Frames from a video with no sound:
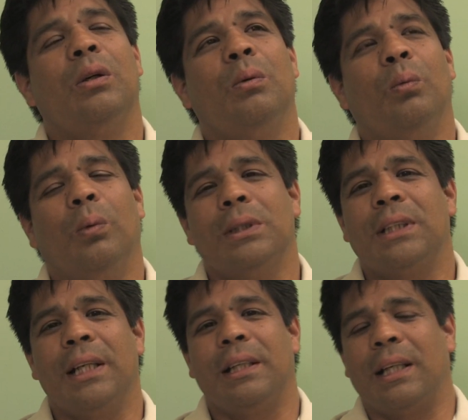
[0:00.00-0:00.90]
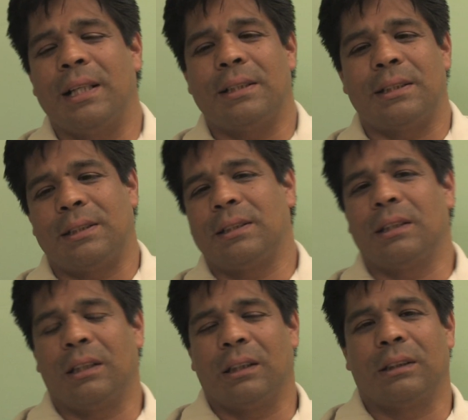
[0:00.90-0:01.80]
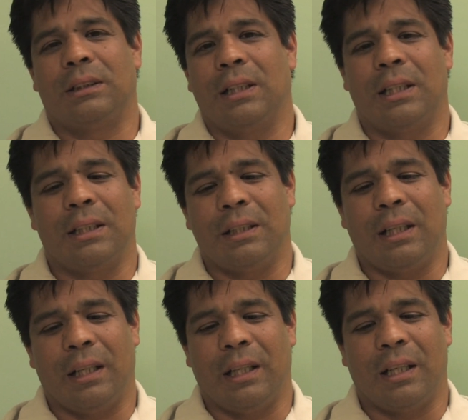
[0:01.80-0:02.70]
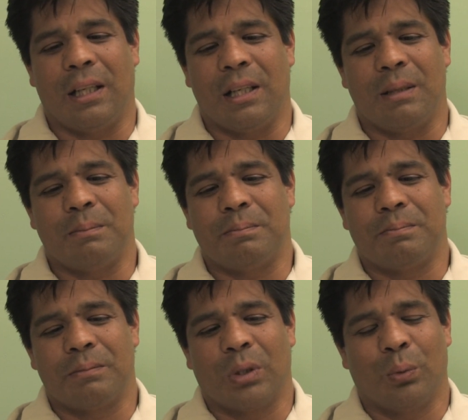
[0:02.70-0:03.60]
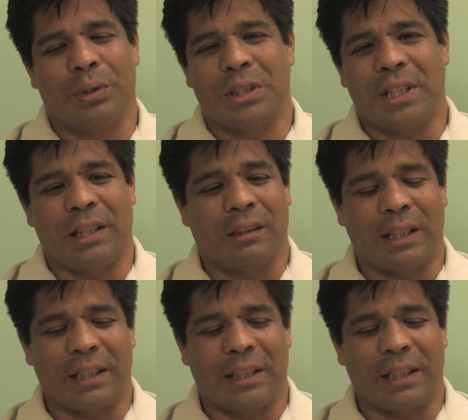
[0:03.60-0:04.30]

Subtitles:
Once I got done with the tail and